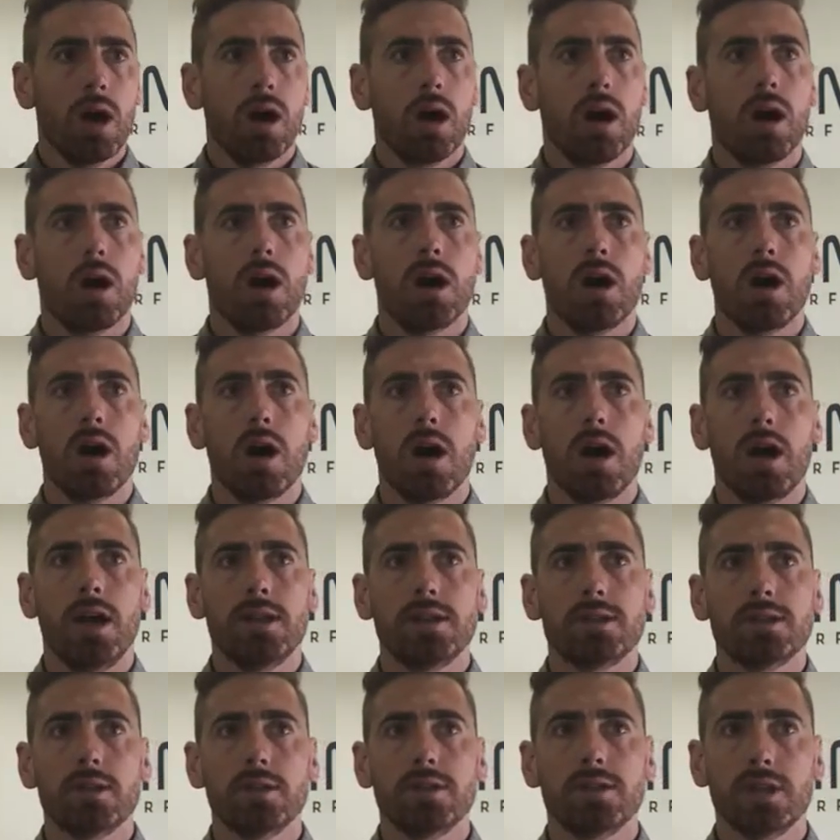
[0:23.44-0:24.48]

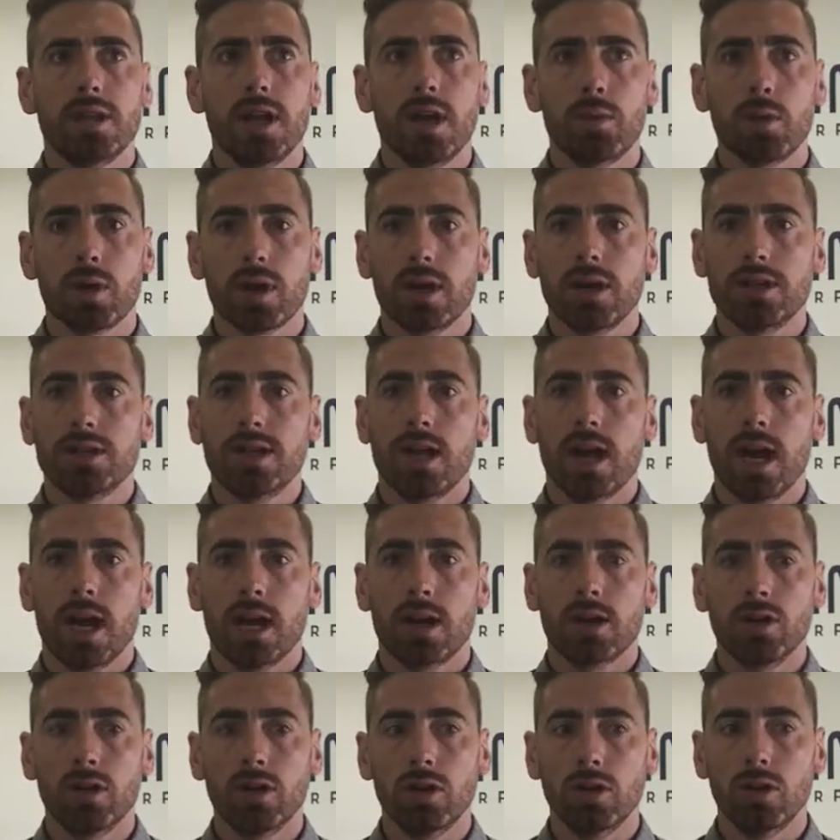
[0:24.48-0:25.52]
And so today we're going to
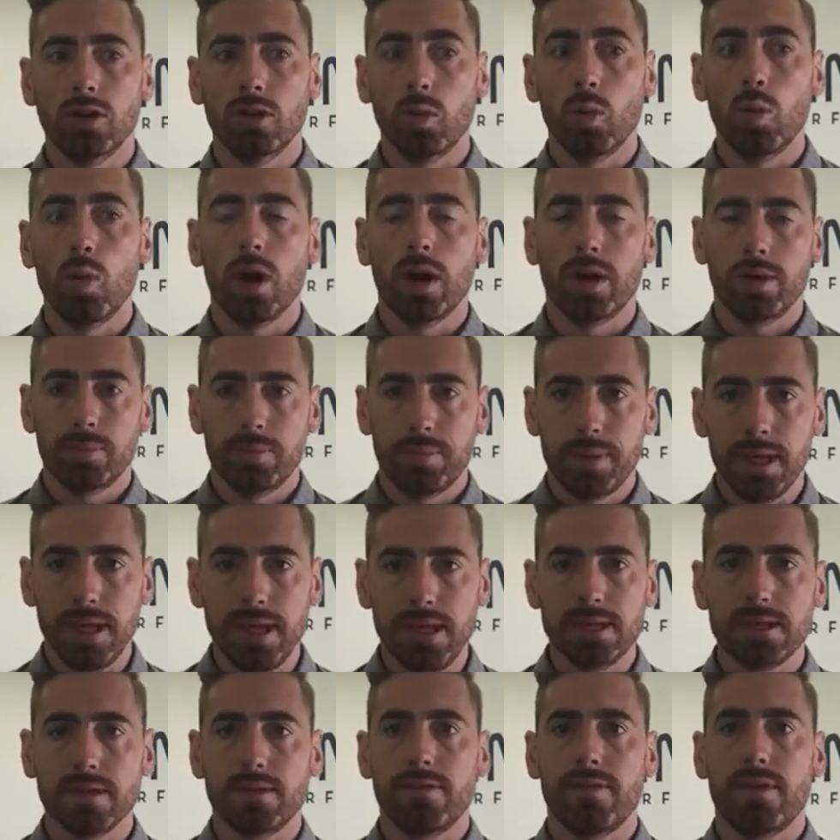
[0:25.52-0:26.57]
tackle one
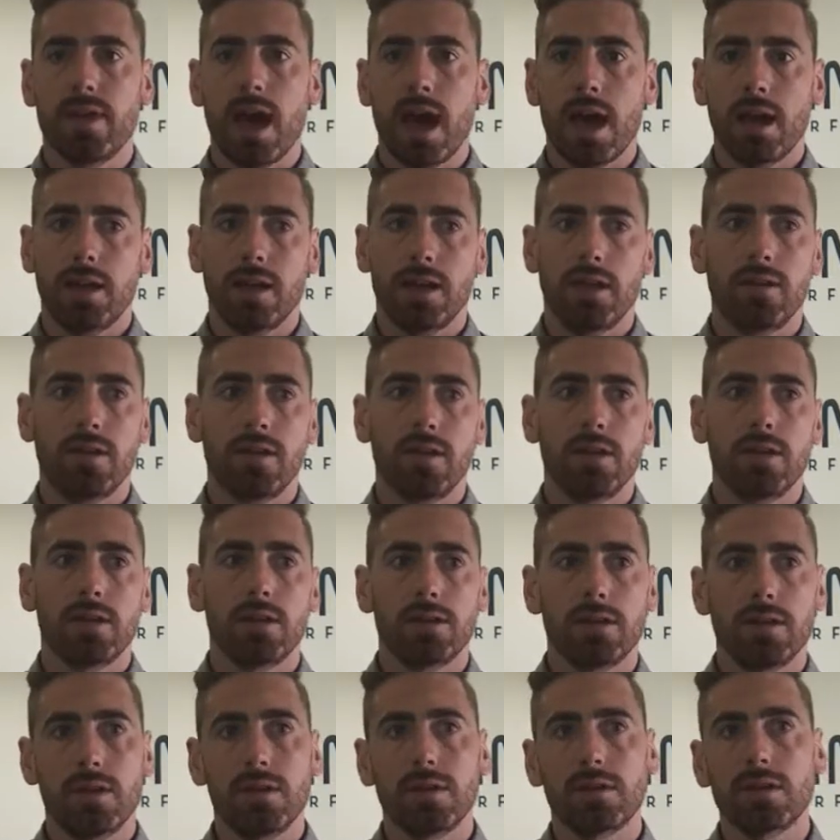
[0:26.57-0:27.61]
piece of that, and then
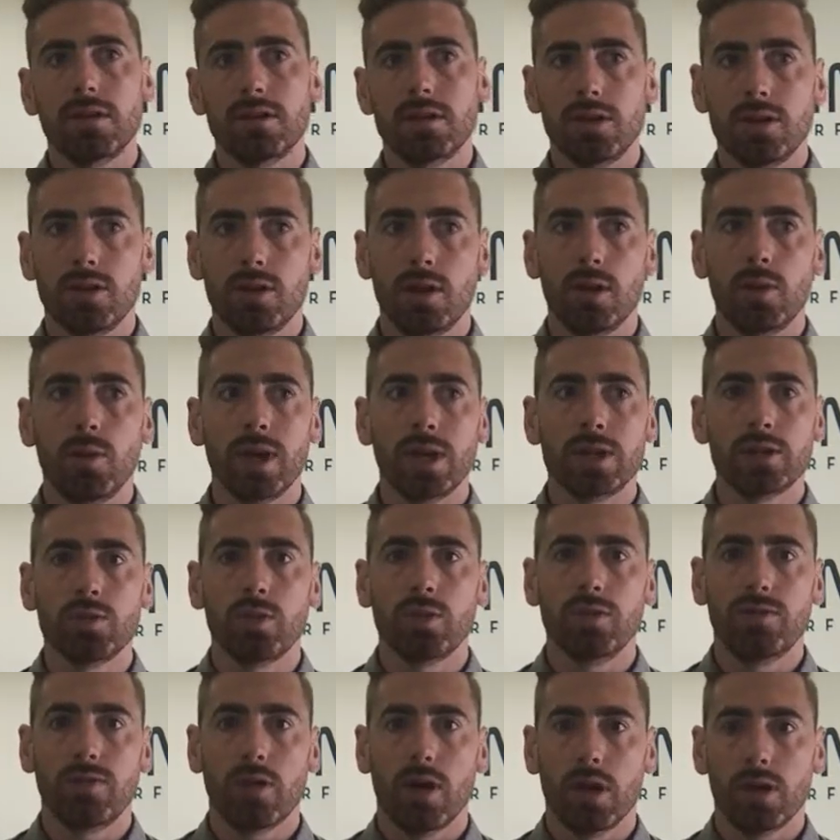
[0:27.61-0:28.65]
in continuing weeks
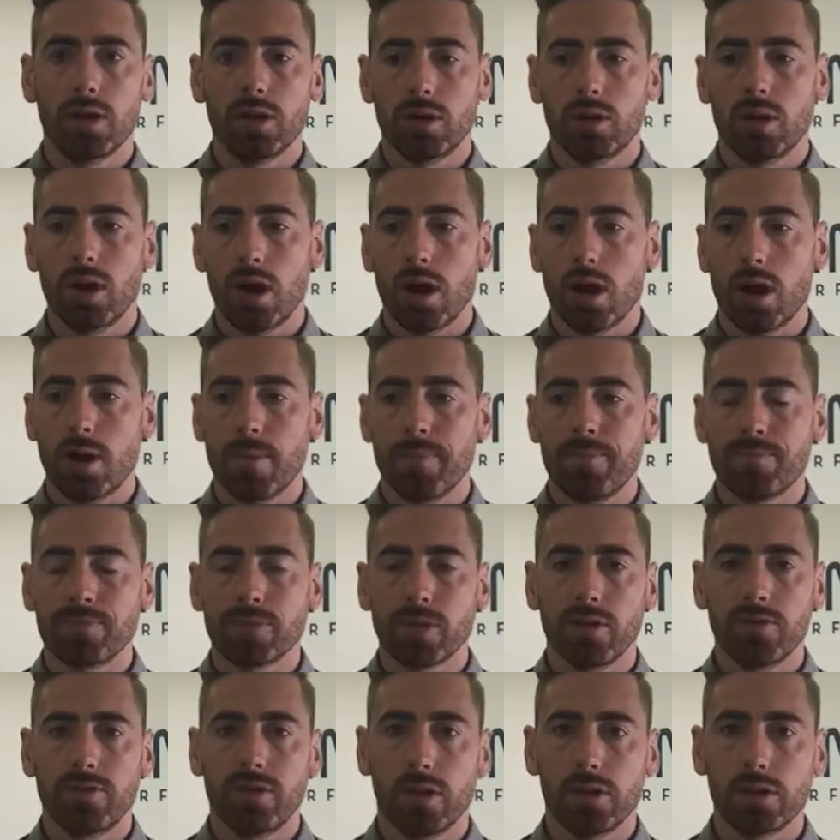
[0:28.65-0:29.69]
we'll
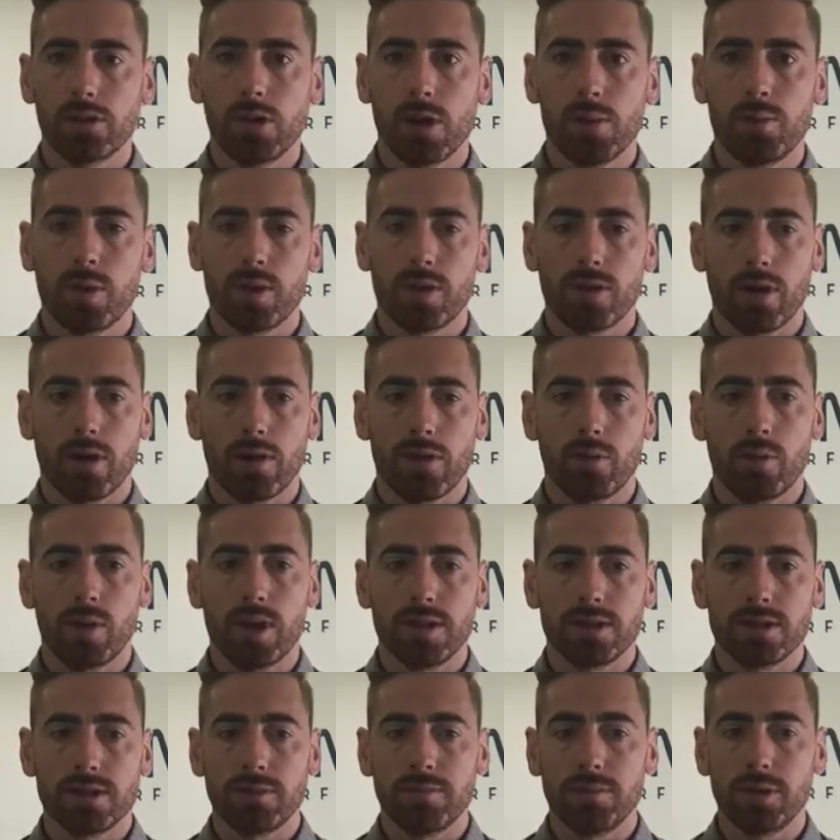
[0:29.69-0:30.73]
follow up with
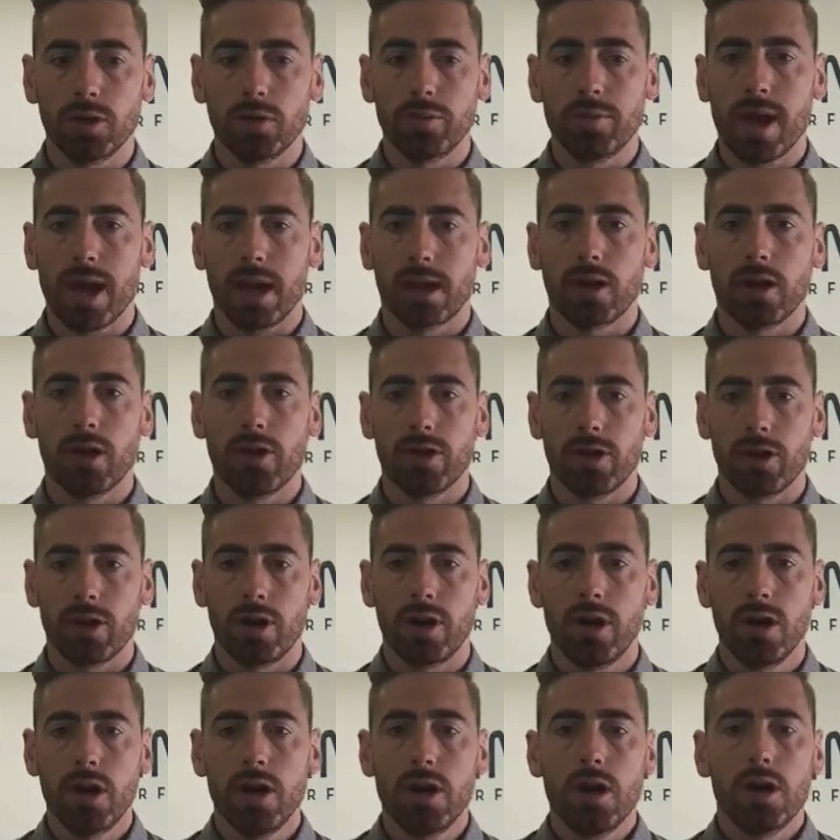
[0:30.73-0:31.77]
ways to build back
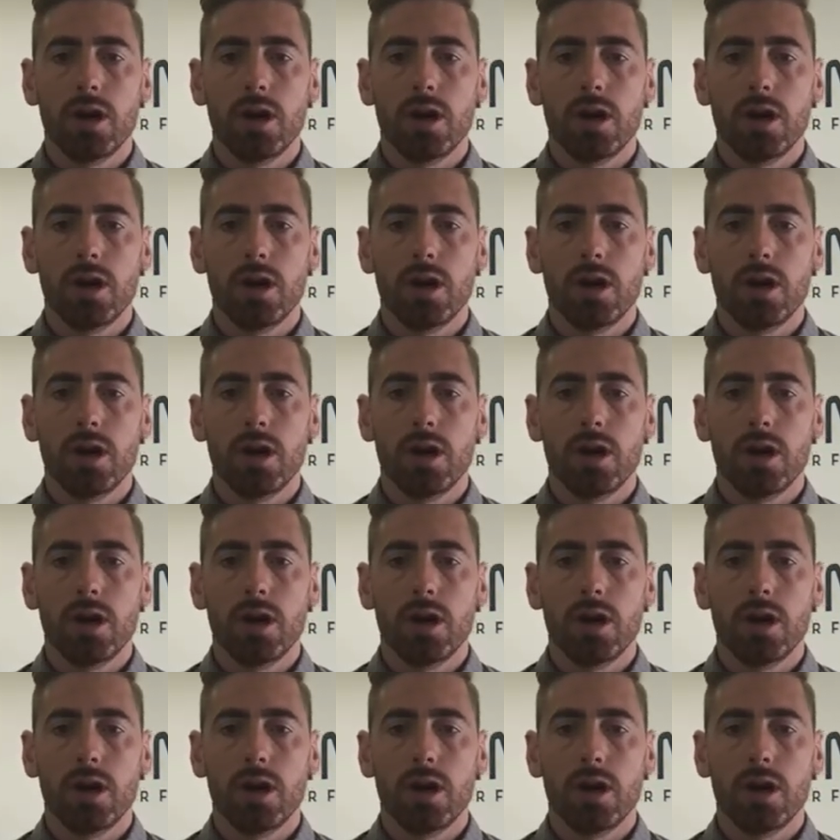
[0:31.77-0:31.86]
other